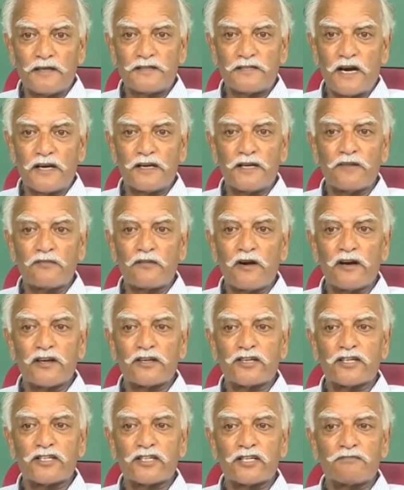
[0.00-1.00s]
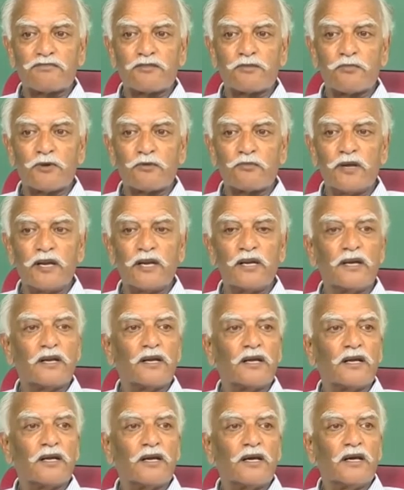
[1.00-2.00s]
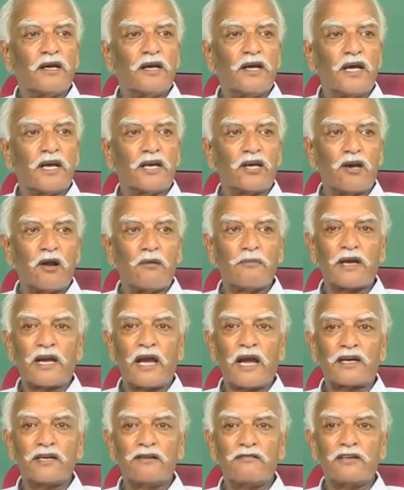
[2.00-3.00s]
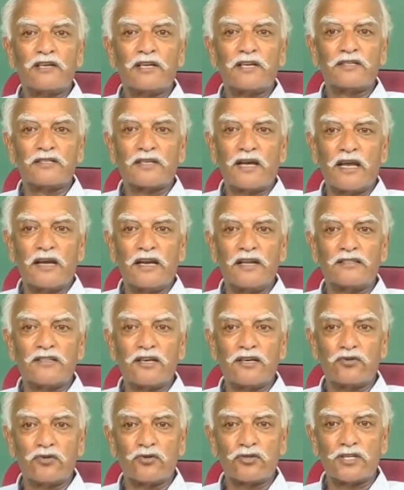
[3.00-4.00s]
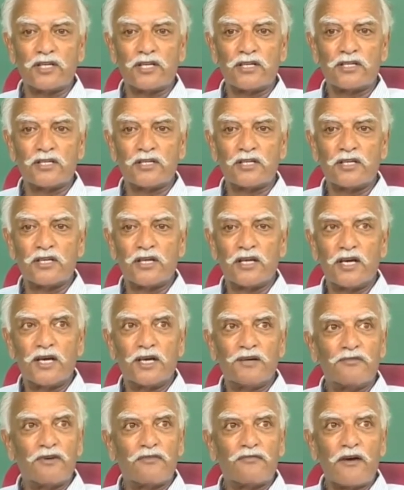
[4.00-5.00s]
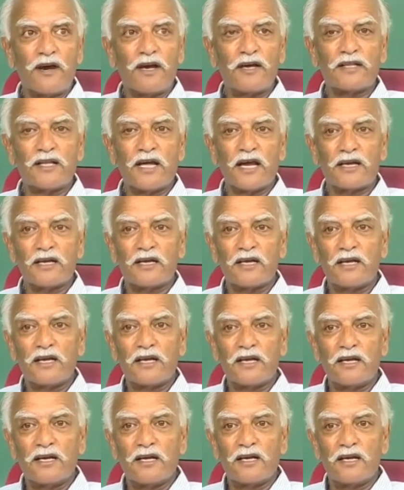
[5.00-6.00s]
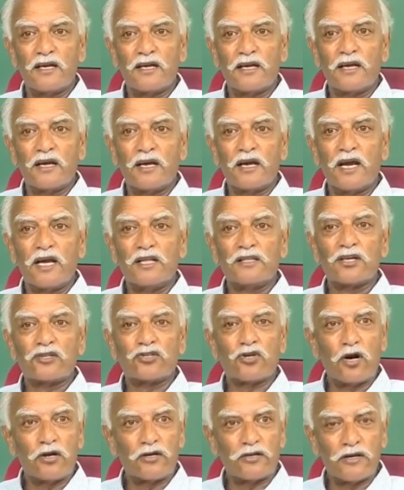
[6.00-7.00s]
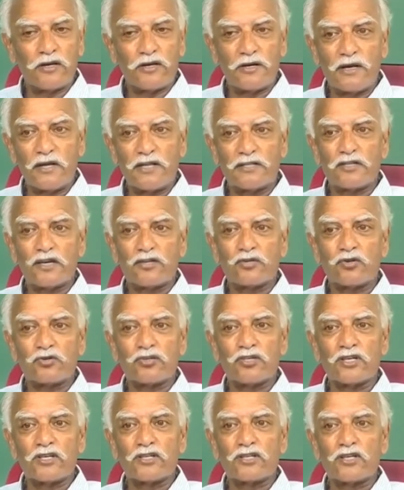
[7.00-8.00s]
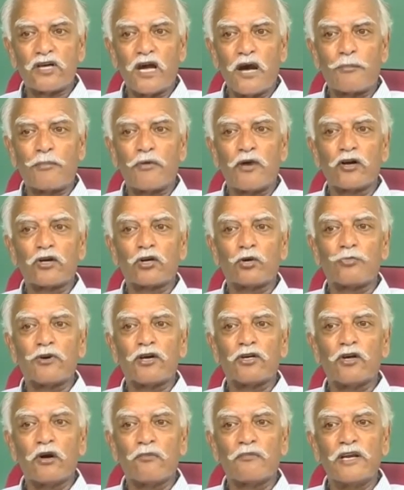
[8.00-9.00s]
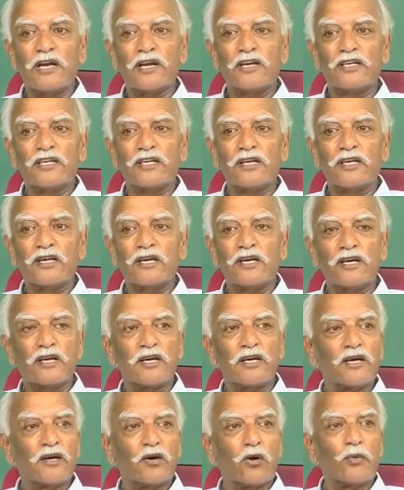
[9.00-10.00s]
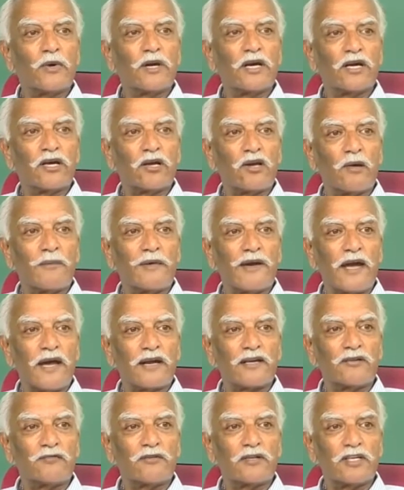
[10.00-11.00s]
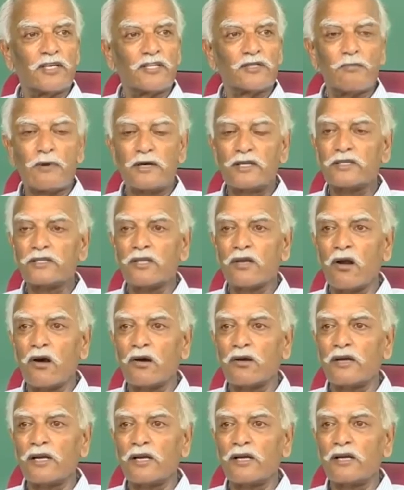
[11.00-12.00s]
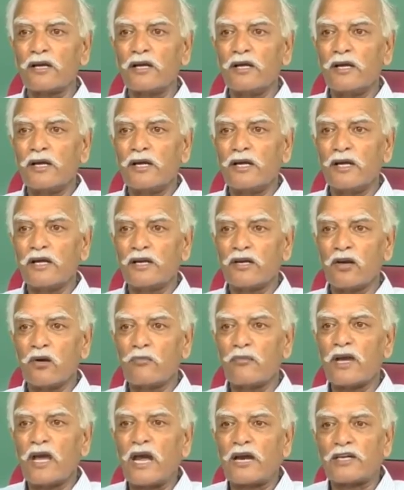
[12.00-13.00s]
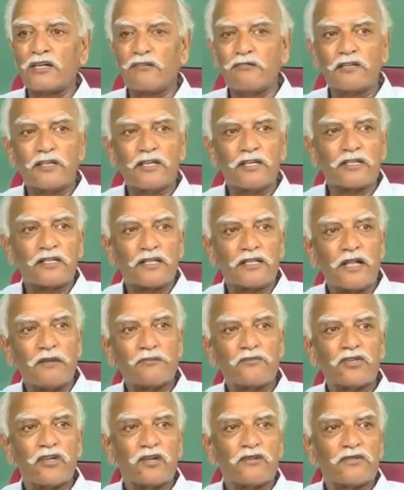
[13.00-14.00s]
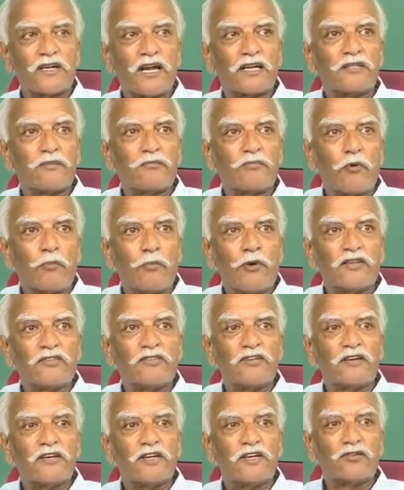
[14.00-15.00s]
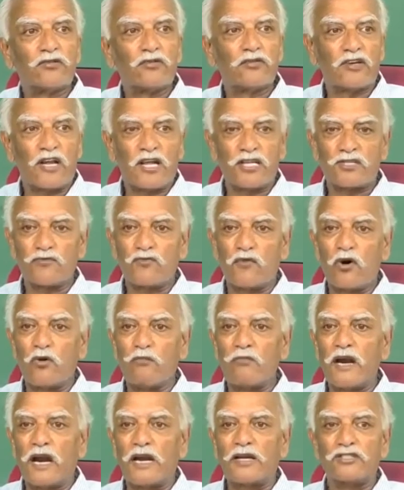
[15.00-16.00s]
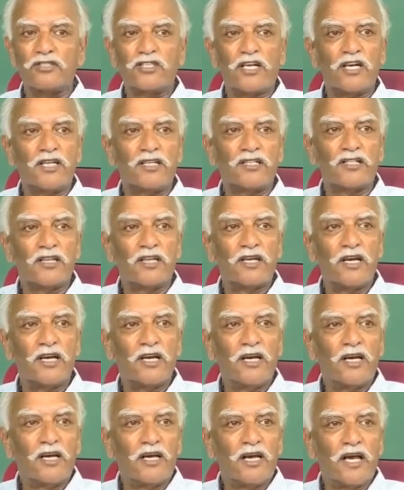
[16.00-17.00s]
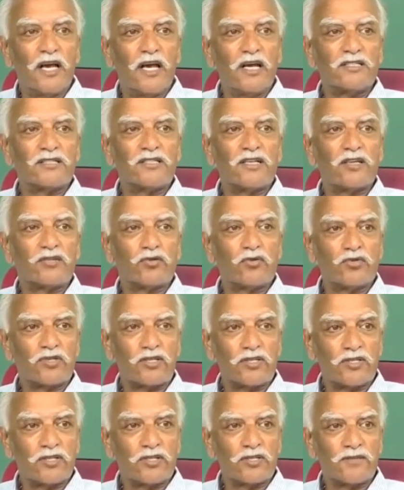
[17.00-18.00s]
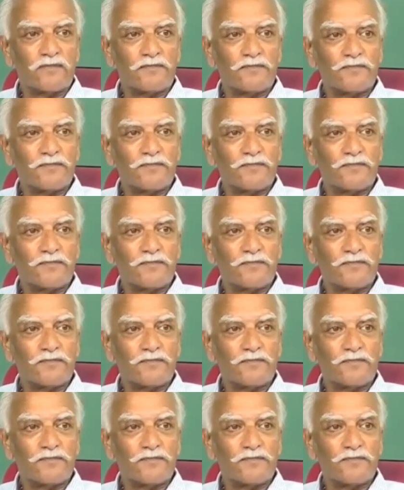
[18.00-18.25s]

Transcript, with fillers: a study of relationships between economic activities and institutions we find that in the short run institutions appear to be dominating over economic activities, but in the long run economic activities themselves had the propensity to transform and change institutions.